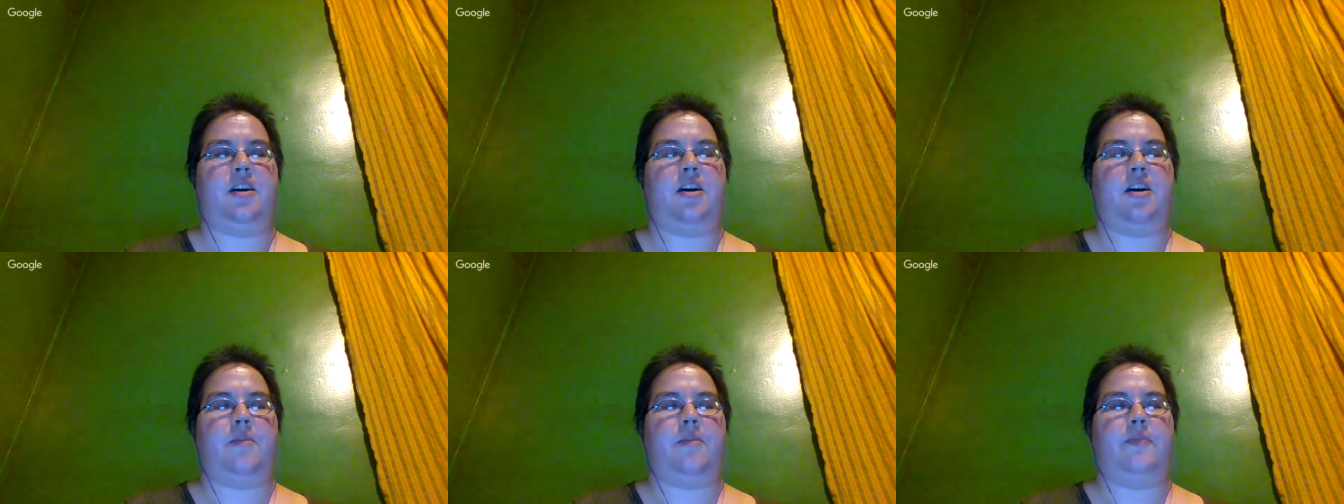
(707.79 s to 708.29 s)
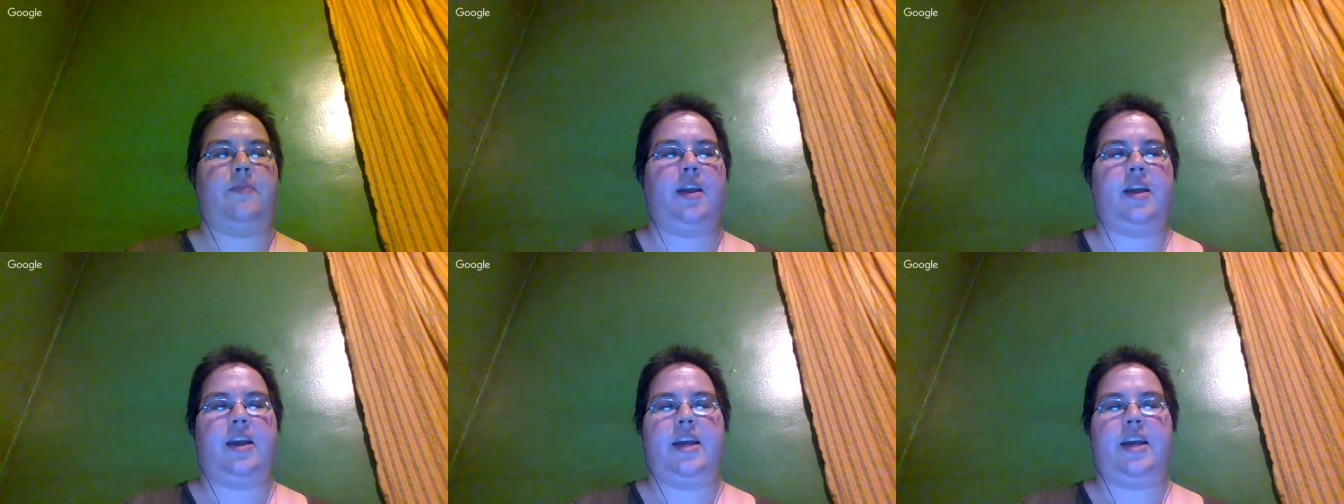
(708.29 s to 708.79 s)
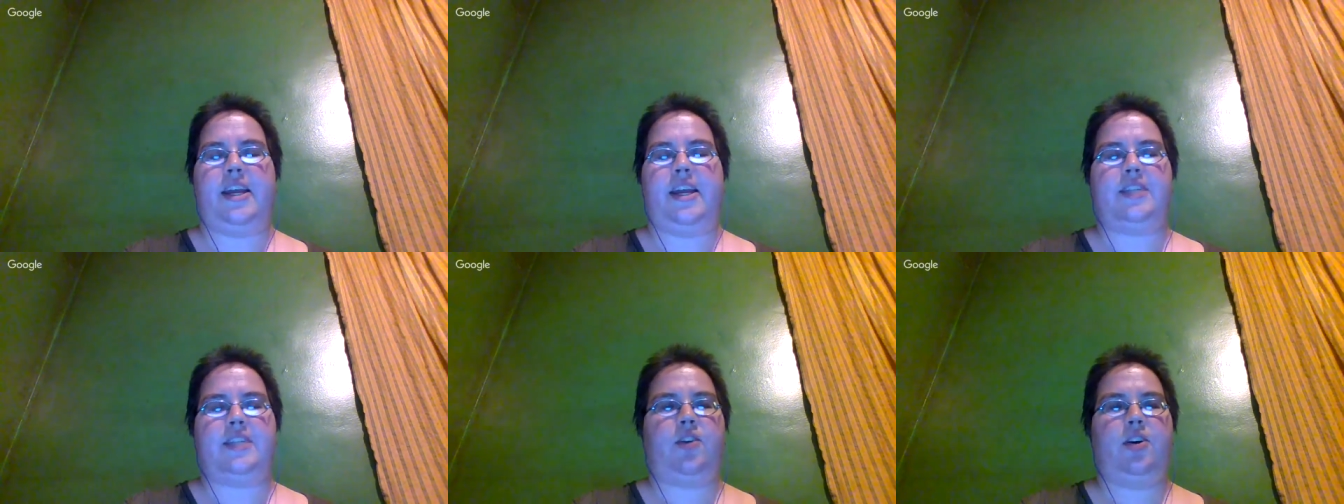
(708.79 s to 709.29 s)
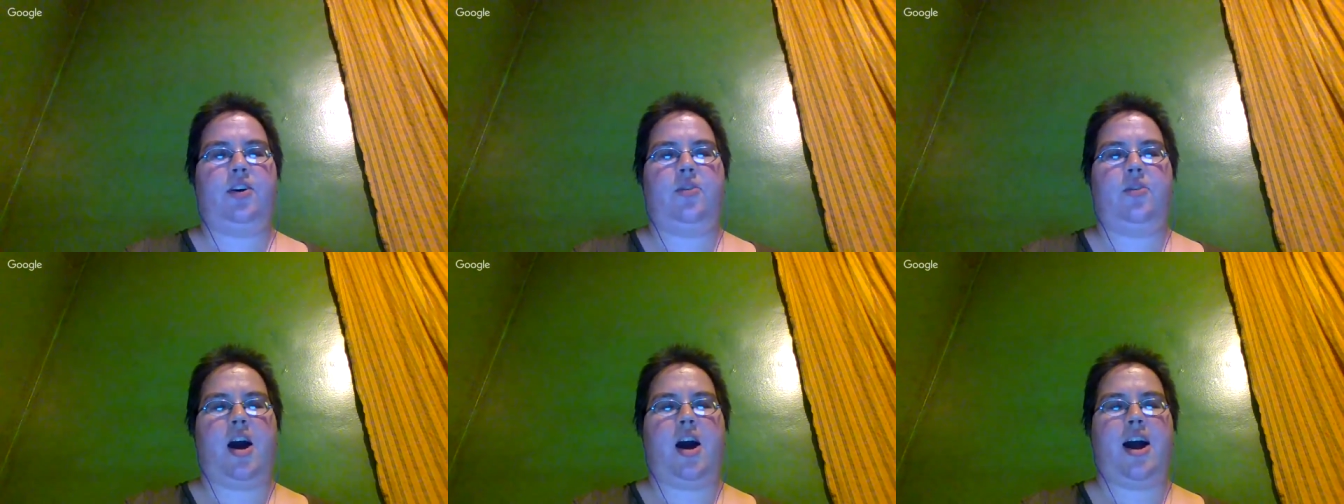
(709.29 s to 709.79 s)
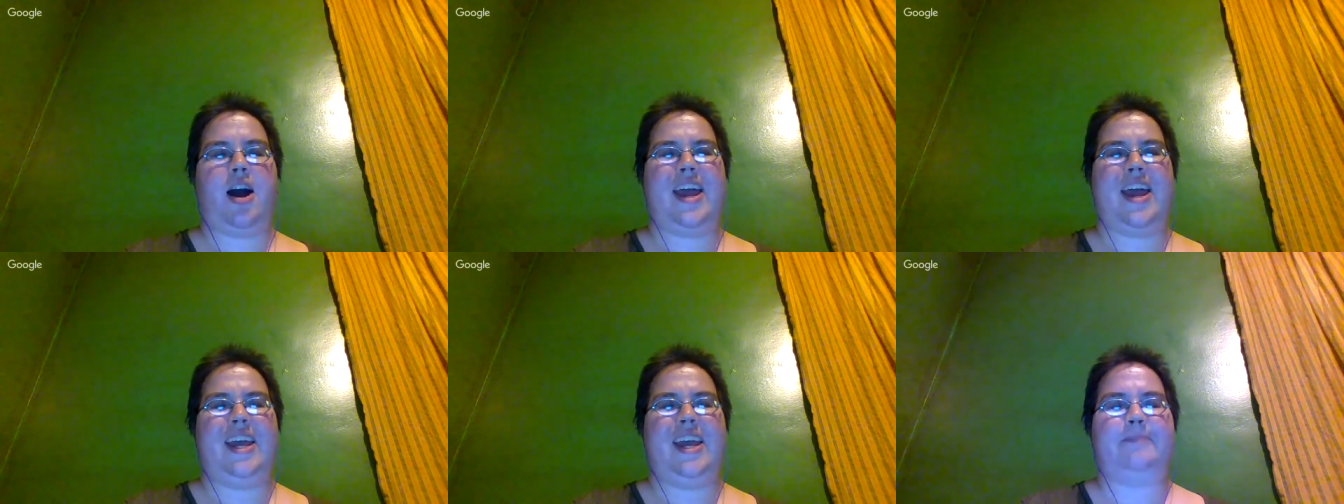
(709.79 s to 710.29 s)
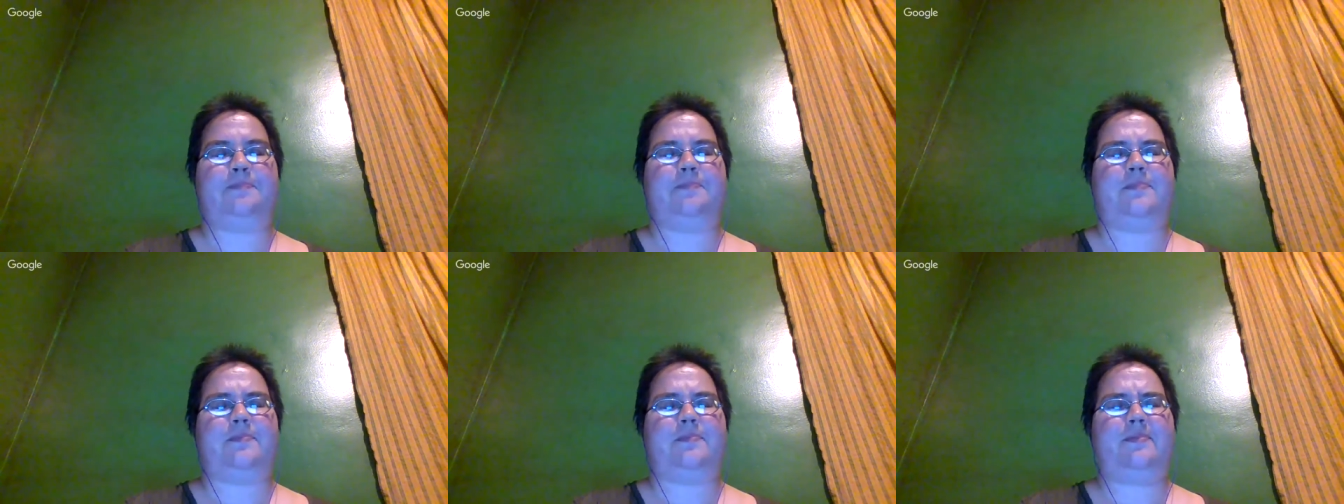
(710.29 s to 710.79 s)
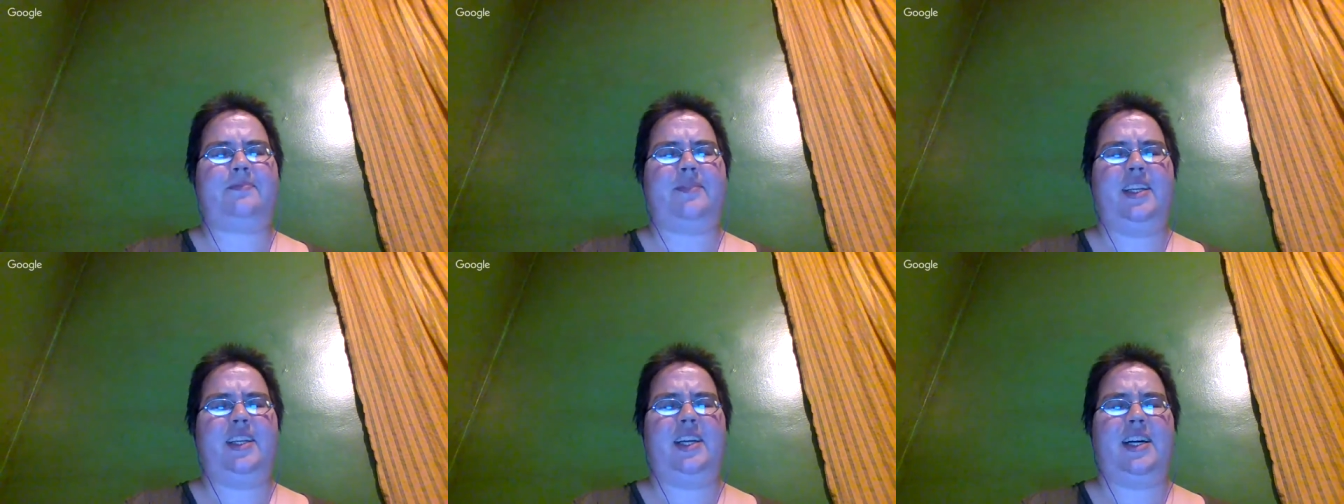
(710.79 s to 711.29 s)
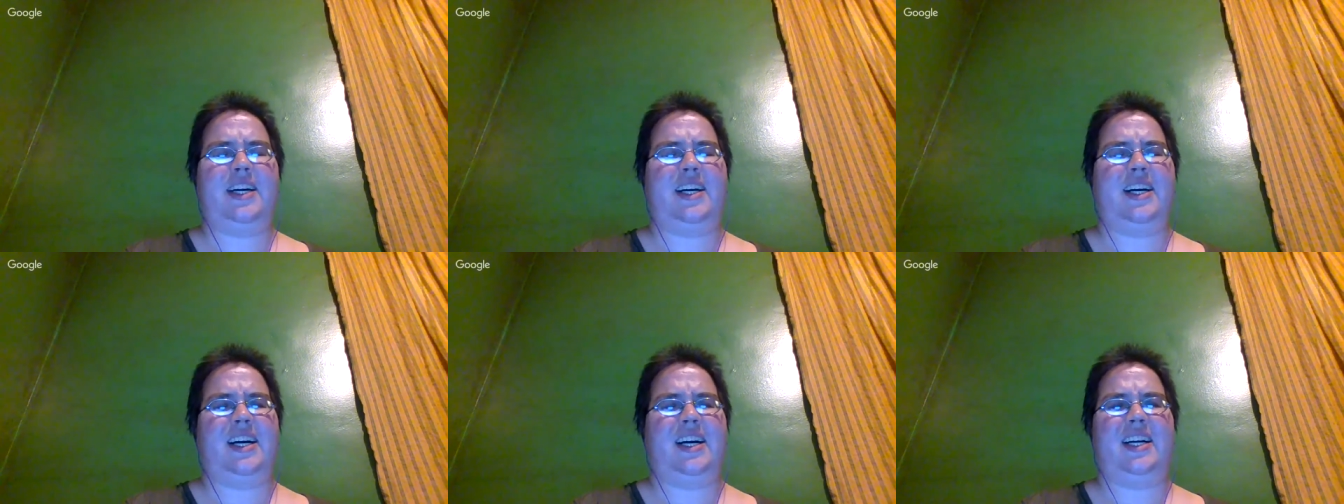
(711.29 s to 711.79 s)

Um, and as for Ohai, uh,